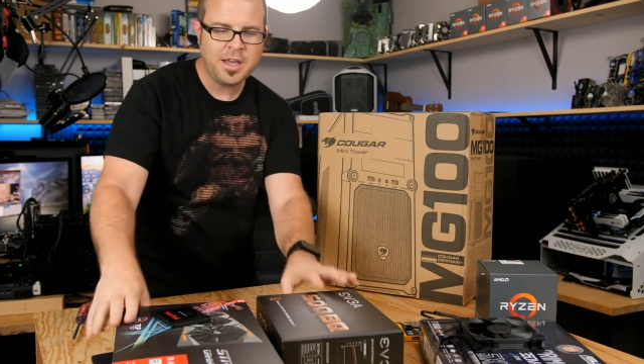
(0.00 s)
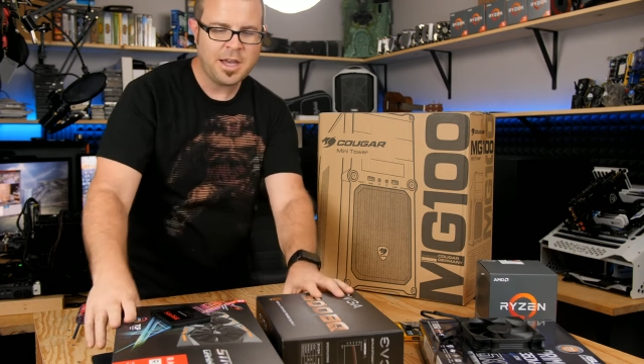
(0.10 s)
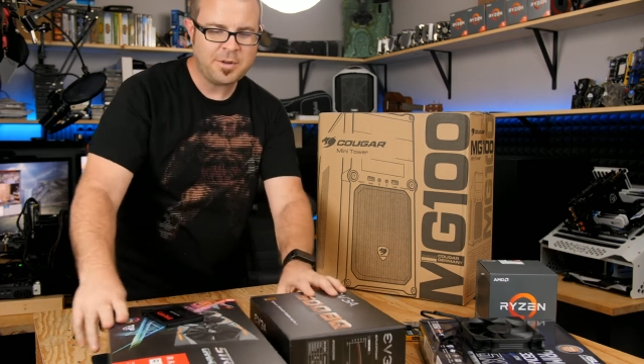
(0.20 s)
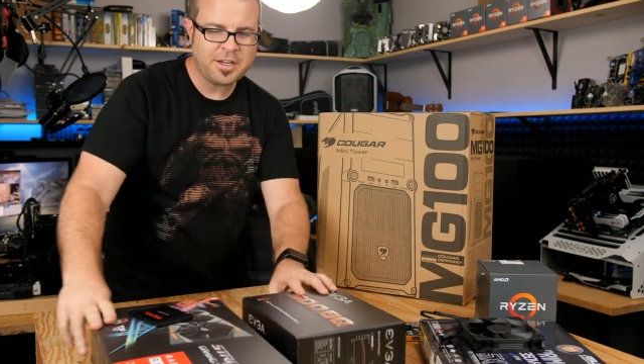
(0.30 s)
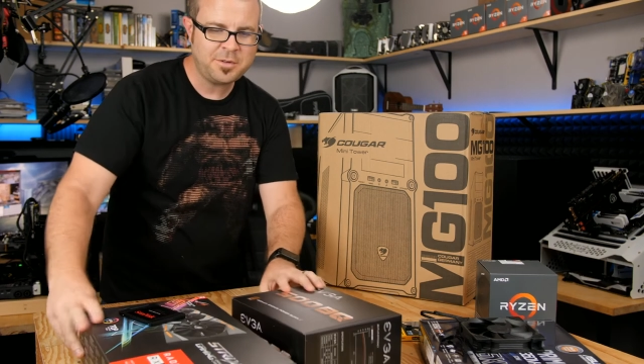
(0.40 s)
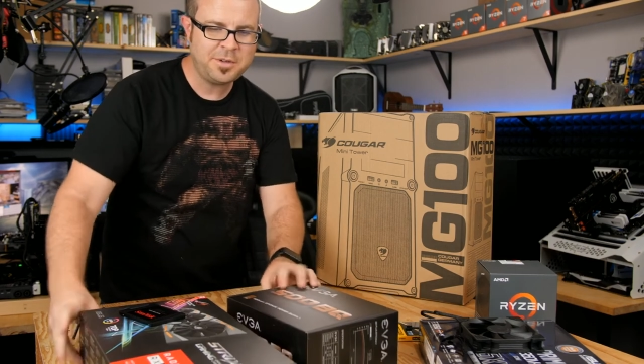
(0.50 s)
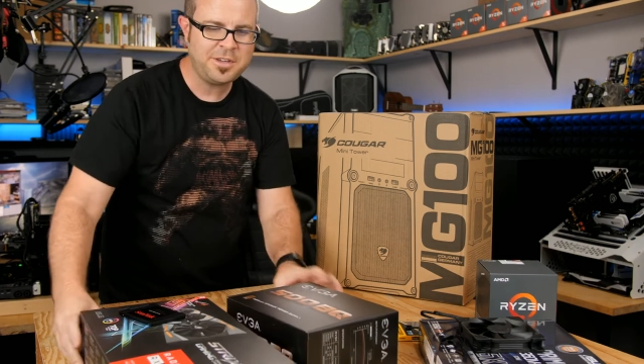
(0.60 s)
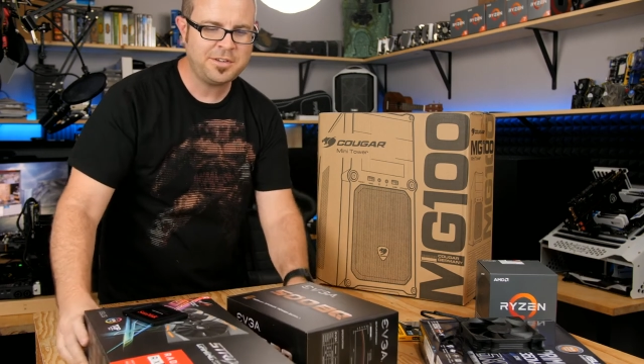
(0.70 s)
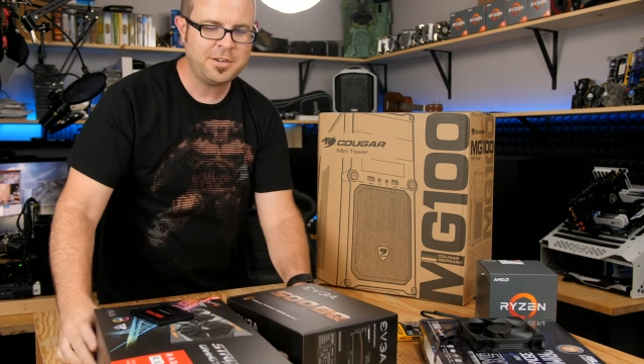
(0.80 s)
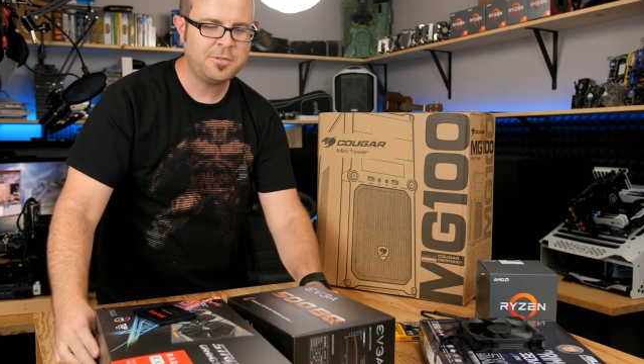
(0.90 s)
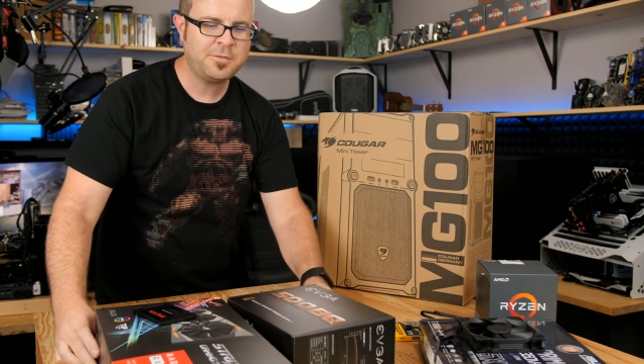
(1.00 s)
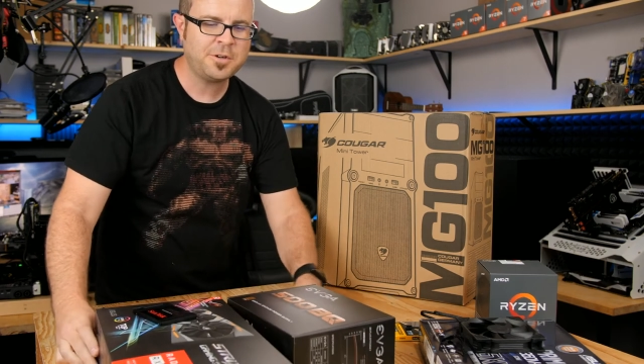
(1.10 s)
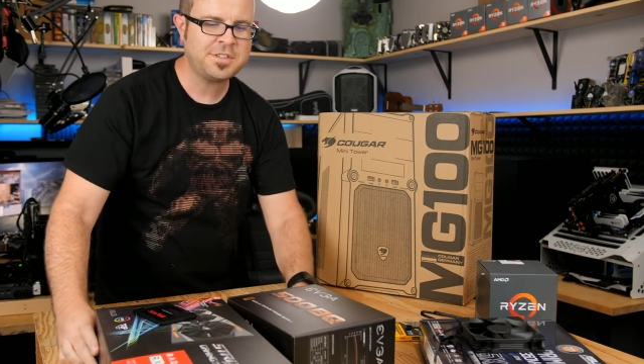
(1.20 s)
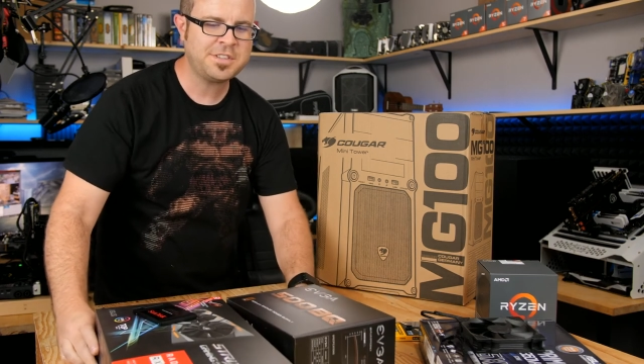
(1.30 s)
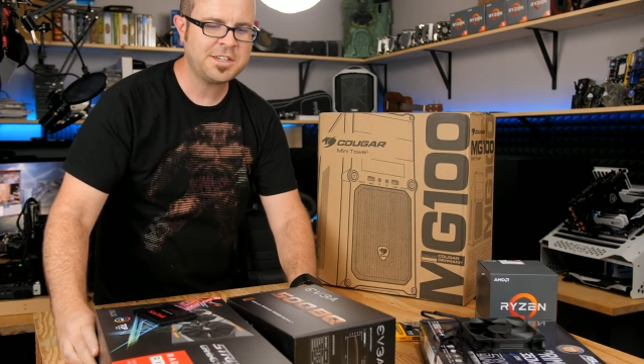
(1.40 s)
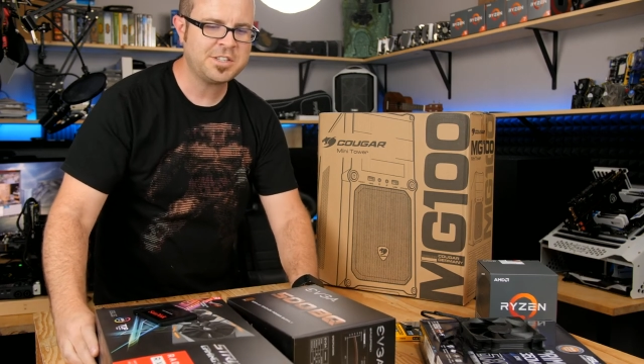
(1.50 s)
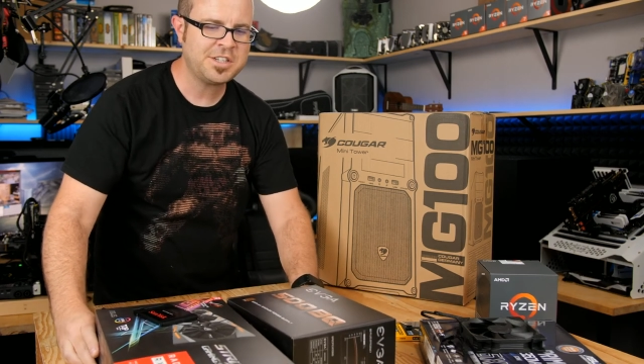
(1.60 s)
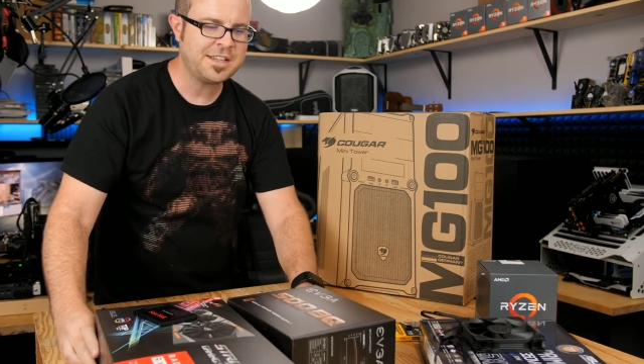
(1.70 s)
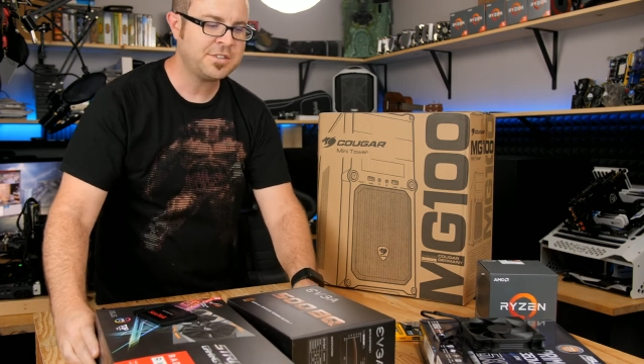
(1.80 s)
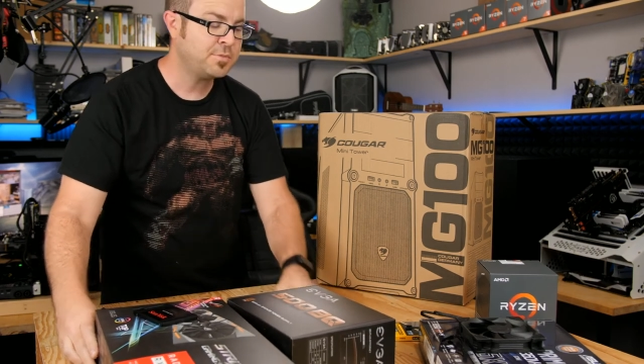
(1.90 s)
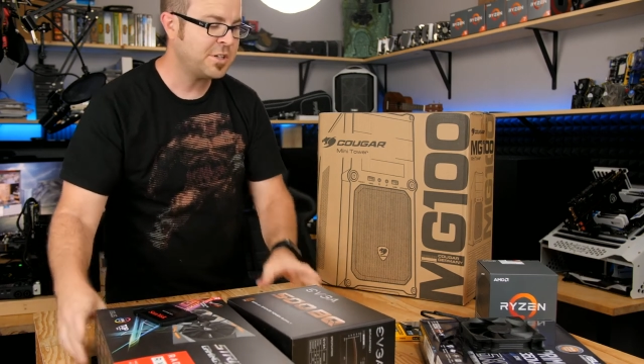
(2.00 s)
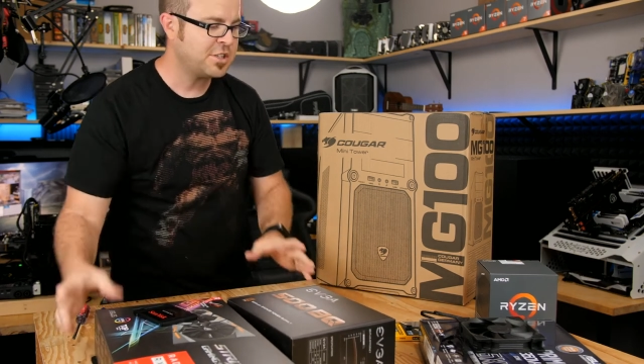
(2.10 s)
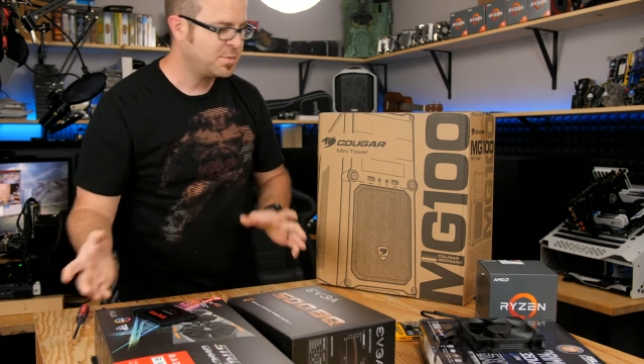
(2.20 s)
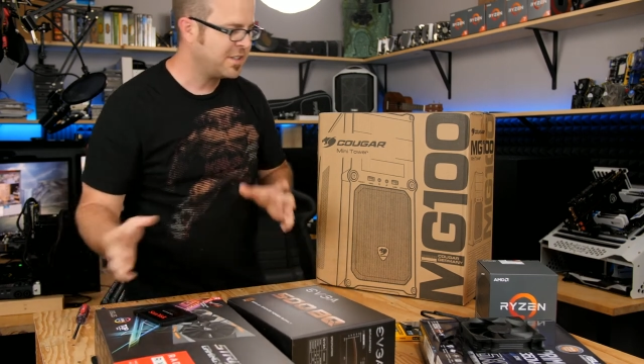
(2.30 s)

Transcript: I'm not going to be focusing on chat too much